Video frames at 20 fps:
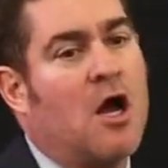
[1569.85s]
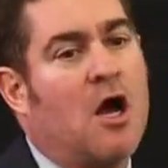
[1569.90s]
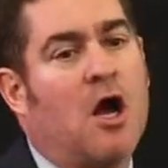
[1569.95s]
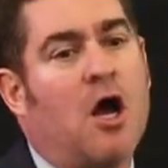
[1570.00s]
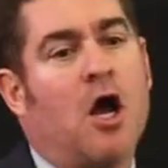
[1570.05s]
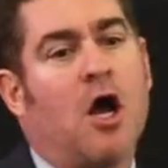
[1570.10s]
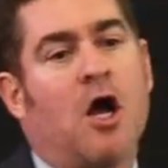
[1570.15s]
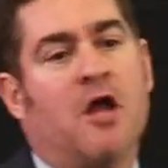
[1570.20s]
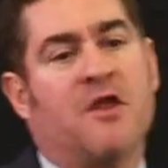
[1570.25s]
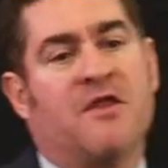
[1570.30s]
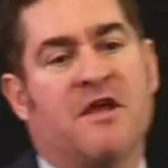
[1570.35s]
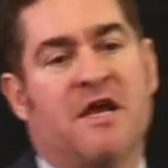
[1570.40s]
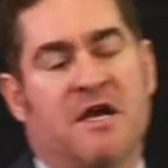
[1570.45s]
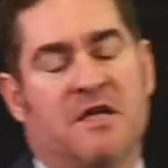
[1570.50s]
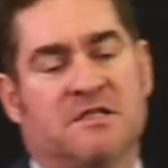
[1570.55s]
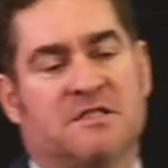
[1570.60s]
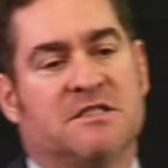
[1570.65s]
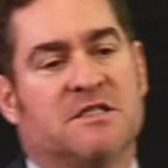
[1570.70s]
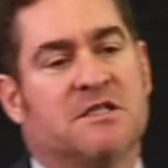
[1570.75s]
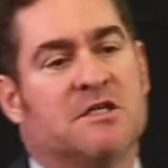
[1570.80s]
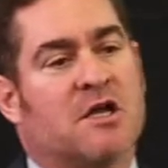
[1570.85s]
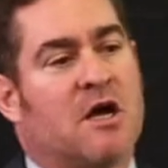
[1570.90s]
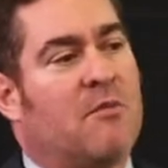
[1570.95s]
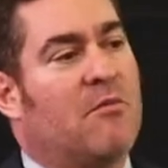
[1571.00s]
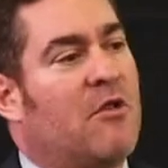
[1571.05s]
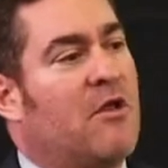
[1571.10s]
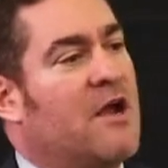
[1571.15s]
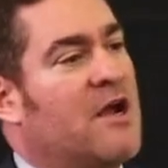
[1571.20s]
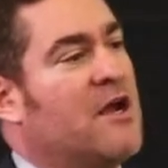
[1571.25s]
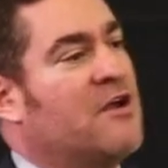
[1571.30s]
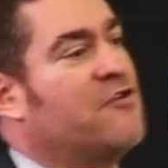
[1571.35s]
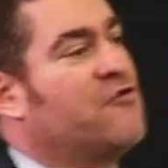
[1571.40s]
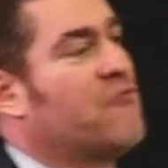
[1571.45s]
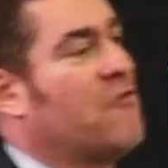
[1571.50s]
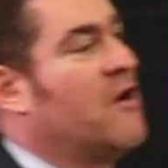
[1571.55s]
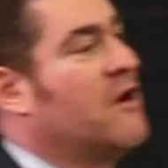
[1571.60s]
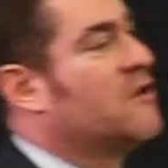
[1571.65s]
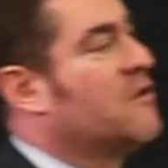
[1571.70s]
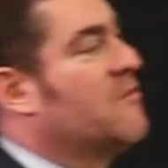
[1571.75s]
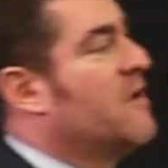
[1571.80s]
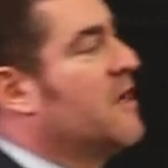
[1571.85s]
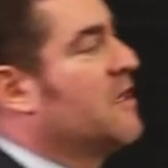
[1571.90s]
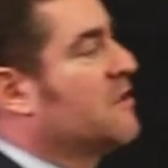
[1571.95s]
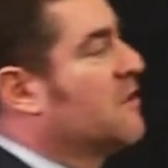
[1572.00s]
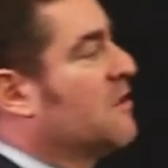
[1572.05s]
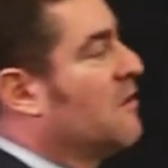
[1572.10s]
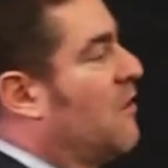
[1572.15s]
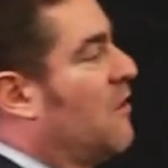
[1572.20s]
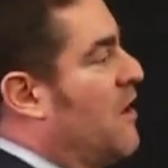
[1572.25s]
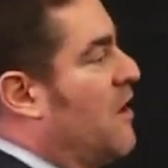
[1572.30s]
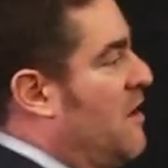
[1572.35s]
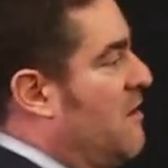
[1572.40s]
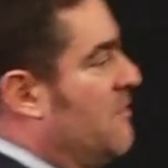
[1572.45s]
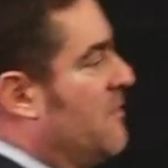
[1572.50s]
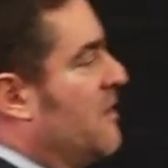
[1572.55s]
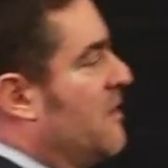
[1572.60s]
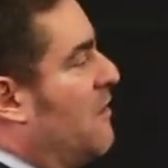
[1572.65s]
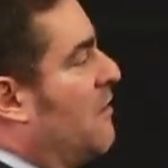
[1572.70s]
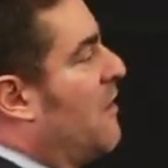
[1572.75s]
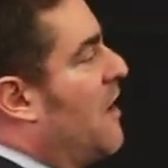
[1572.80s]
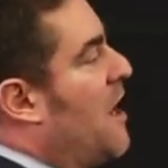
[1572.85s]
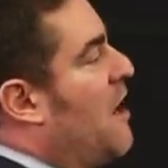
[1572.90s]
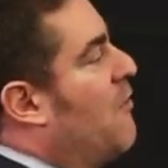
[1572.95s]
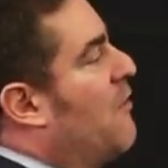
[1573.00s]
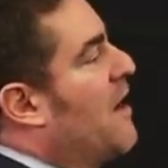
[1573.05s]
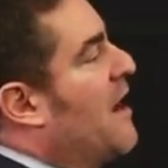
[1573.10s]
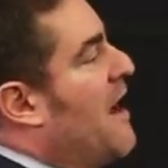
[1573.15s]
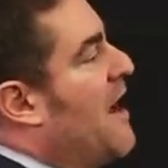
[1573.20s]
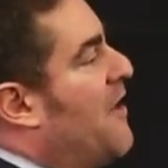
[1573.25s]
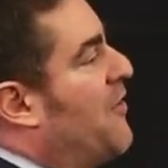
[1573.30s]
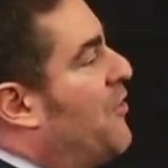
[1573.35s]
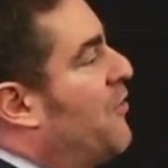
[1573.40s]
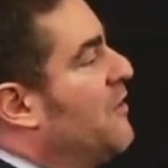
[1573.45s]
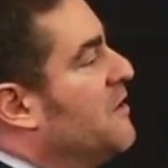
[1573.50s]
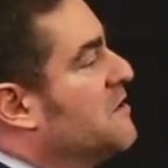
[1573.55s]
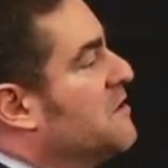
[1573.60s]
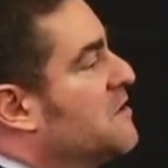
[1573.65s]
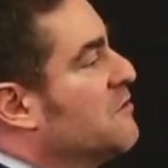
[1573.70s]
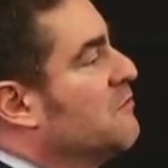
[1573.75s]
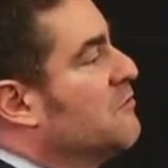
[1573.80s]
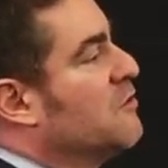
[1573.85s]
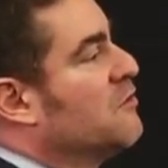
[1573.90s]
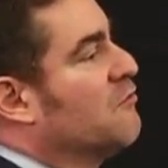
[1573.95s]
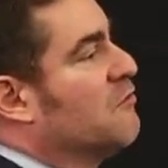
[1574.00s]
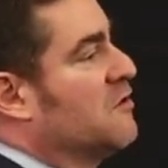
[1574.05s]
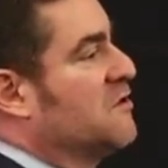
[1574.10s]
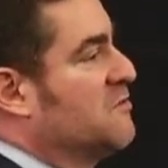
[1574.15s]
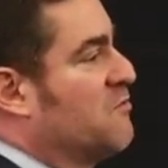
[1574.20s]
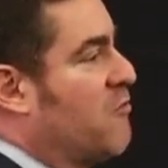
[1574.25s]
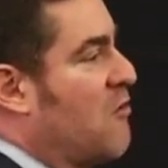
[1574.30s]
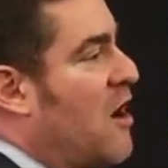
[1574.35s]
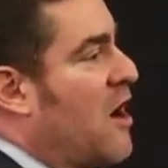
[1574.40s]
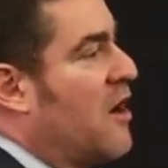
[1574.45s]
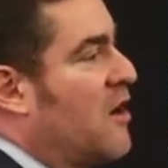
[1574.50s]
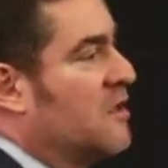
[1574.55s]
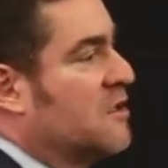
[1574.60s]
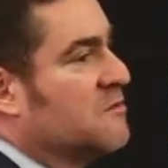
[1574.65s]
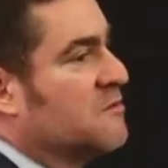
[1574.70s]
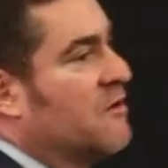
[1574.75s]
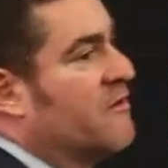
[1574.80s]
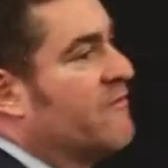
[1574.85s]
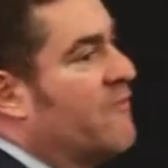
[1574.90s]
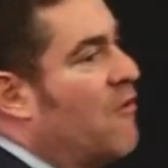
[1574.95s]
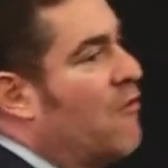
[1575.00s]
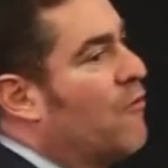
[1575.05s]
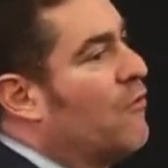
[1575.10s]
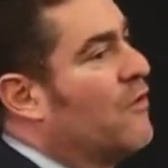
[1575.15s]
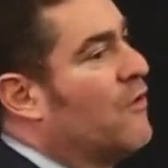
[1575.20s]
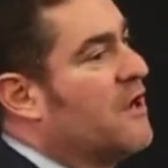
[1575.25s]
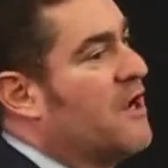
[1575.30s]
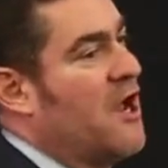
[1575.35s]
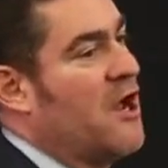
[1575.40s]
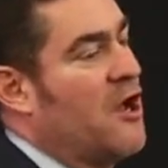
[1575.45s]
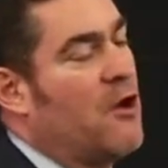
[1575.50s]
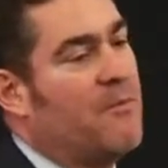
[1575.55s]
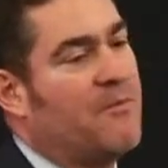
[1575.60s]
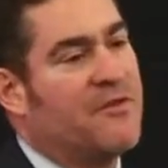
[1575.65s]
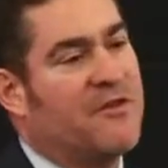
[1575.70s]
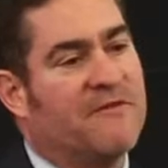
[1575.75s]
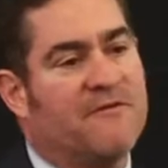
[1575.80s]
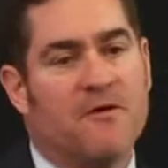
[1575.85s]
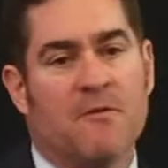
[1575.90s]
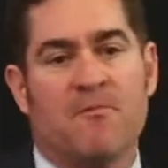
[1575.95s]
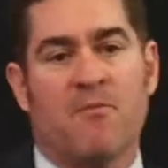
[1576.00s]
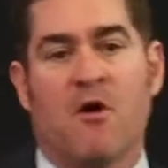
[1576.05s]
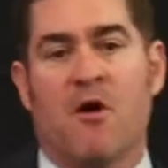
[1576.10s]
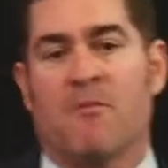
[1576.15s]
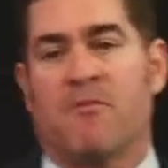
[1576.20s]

Uh, the NCAA tried to make the claim that allowing athletes to endorse products would have only helped the football